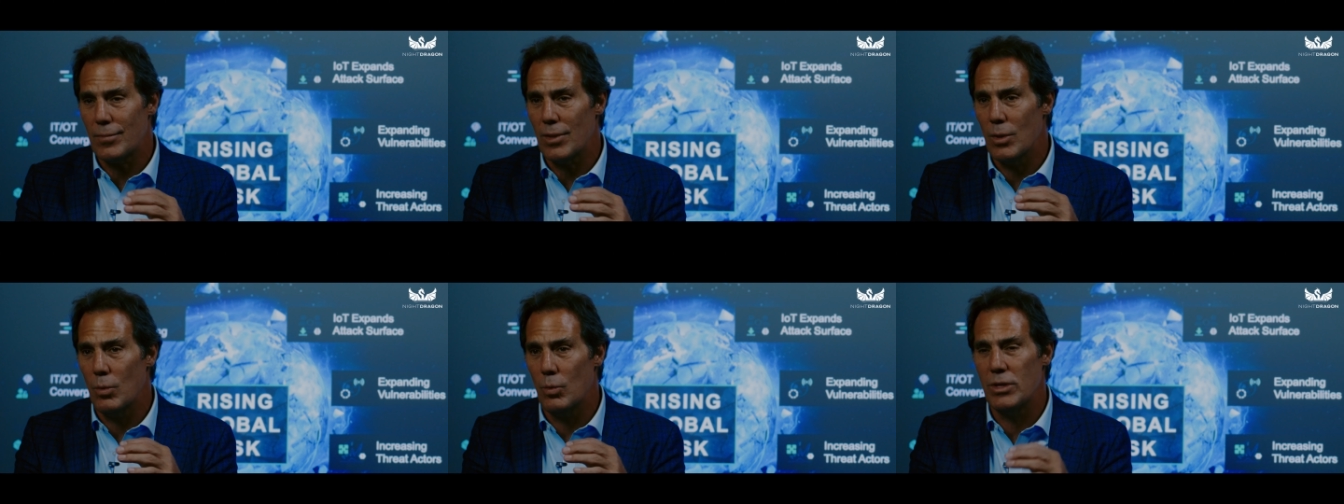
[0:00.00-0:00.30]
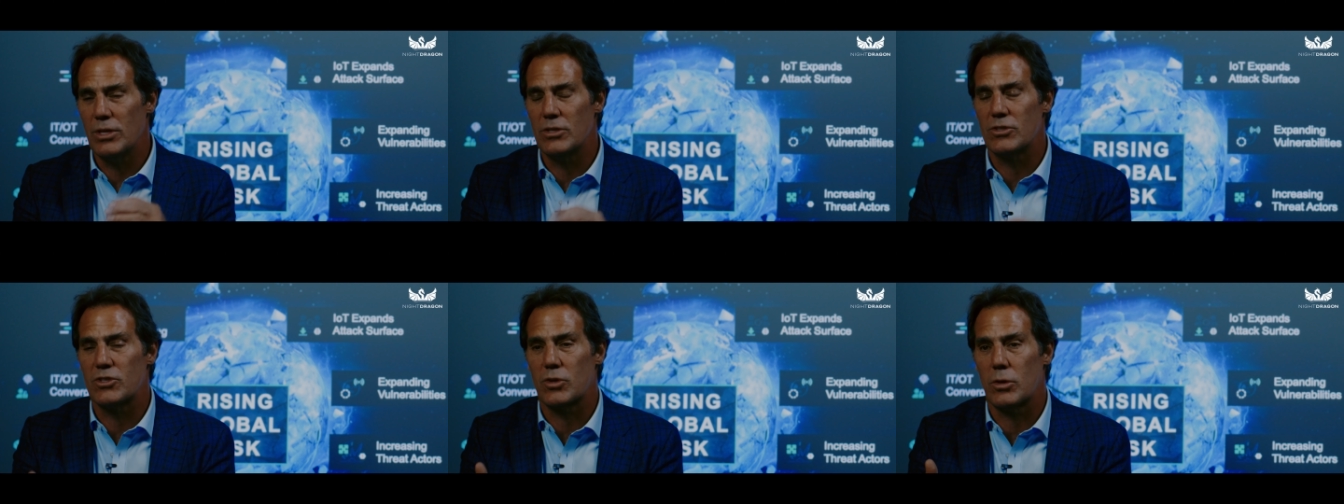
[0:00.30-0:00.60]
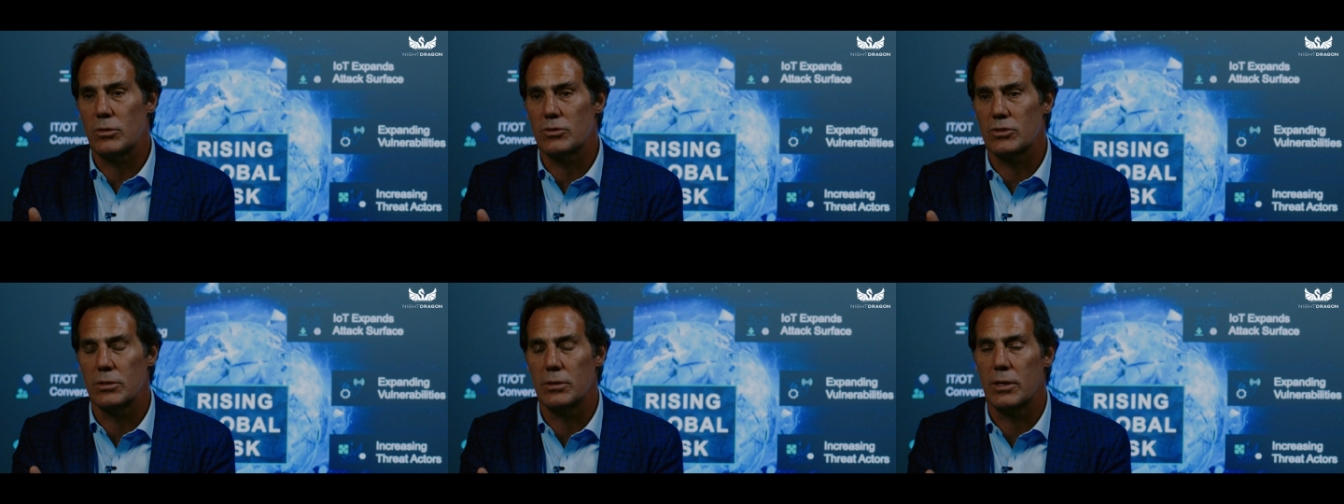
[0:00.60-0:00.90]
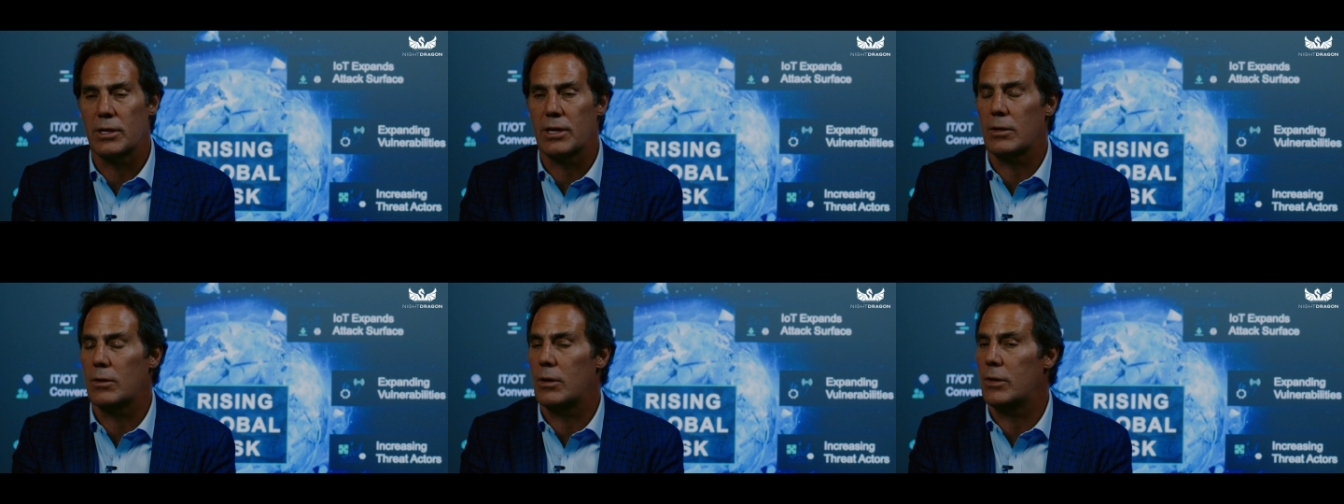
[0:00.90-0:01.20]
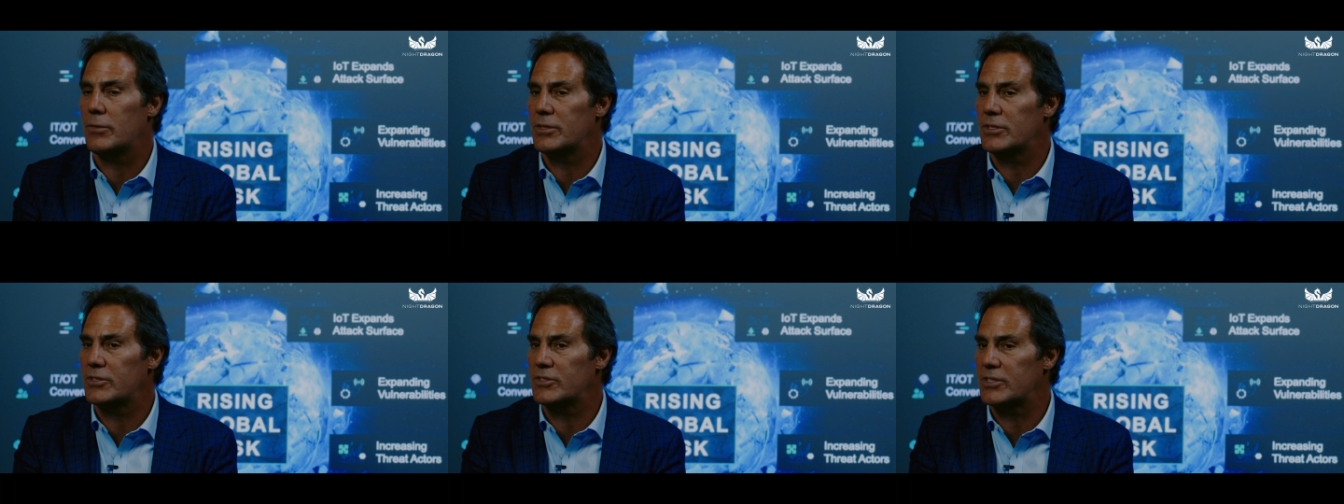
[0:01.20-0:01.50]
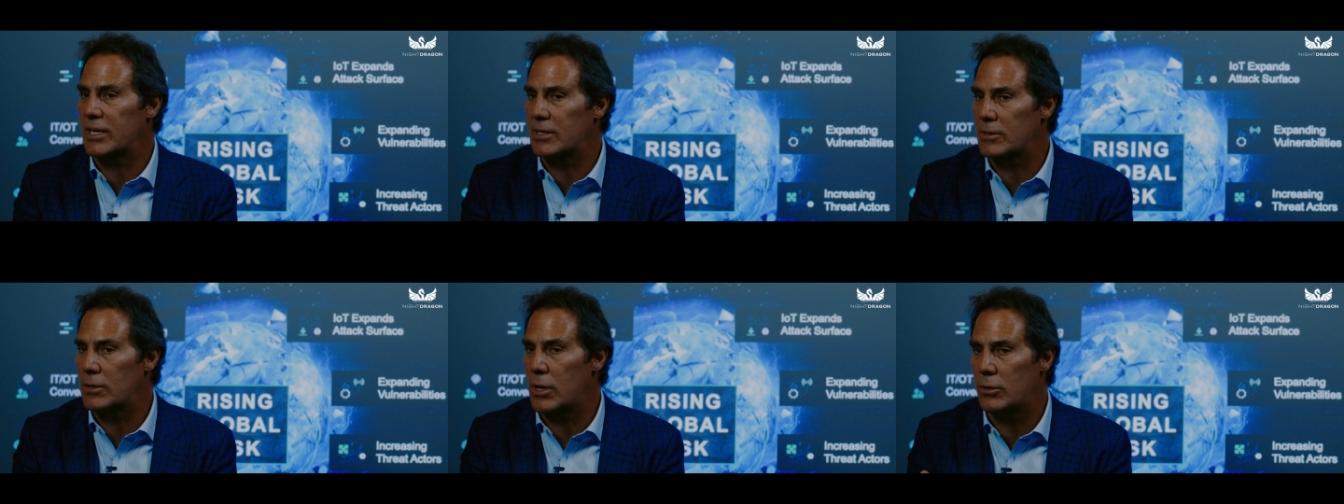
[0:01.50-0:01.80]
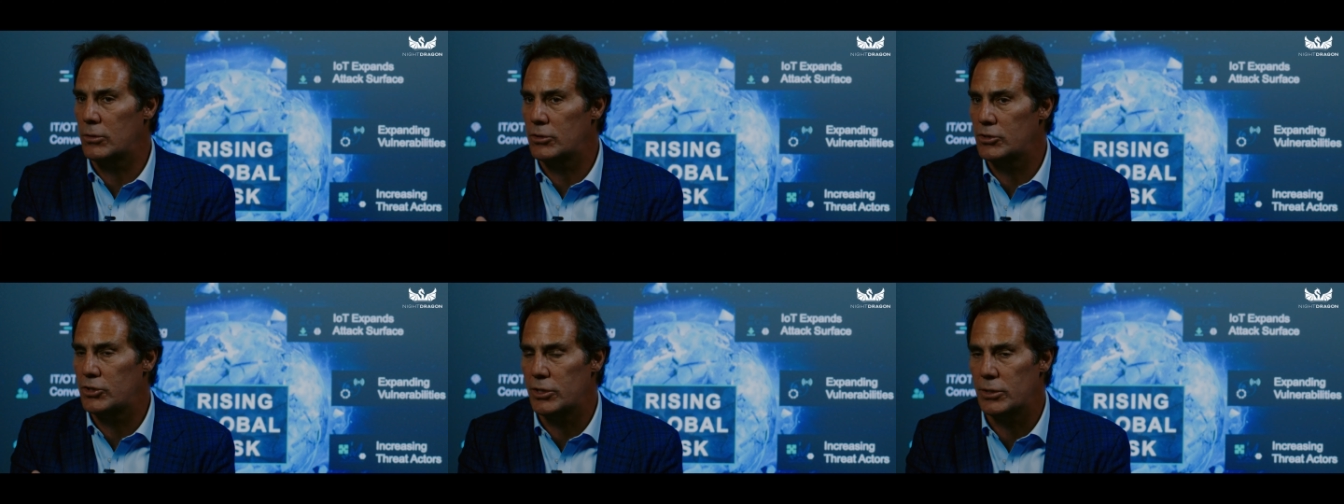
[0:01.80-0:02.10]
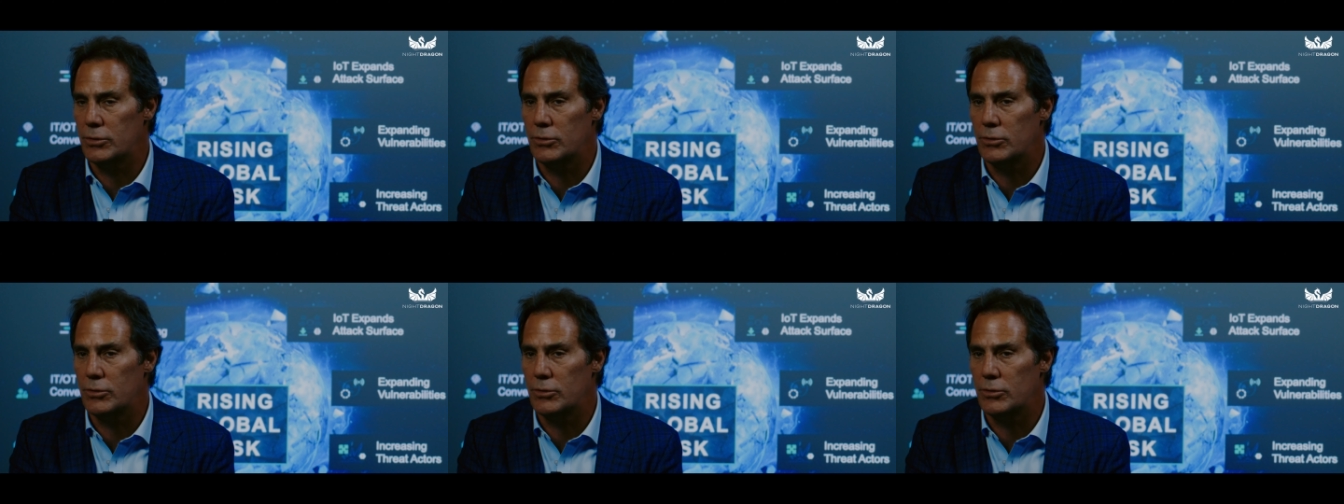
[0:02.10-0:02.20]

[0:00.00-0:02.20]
When you start to look at all this technology